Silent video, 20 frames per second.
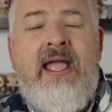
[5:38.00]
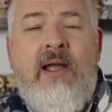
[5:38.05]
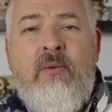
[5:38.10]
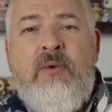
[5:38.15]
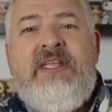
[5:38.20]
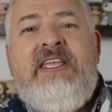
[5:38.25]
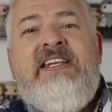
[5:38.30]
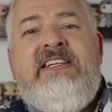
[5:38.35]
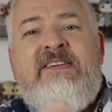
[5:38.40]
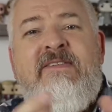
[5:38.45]
And
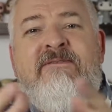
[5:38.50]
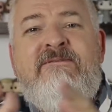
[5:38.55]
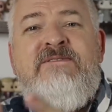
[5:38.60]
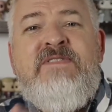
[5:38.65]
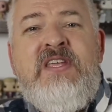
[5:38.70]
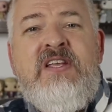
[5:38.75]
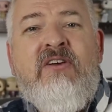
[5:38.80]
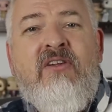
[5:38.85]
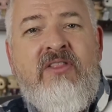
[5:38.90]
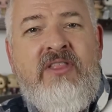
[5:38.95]
we get to
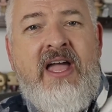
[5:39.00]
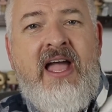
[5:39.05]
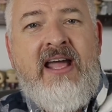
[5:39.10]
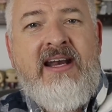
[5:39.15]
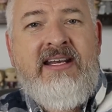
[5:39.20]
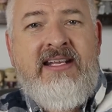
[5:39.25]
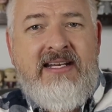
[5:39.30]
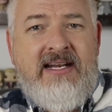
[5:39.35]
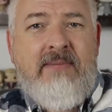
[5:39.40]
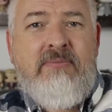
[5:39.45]
feel
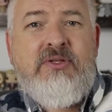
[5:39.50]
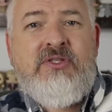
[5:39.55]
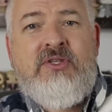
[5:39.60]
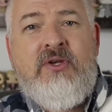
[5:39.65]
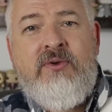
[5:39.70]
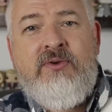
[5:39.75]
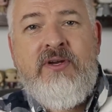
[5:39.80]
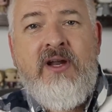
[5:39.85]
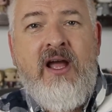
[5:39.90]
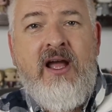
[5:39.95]
that in
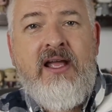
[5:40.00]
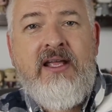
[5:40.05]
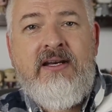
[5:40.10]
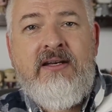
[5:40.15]
episode 9.